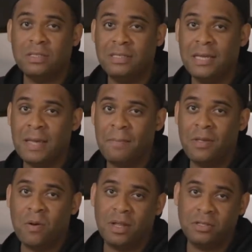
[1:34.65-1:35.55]
DM
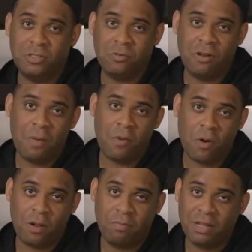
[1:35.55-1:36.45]
me on Instagram,
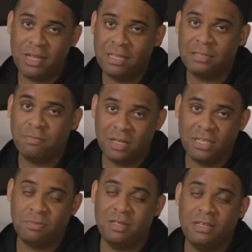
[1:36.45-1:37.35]
or please,
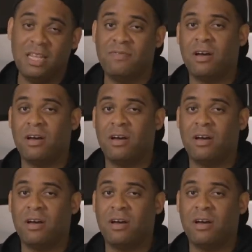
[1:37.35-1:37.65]
please, please leave a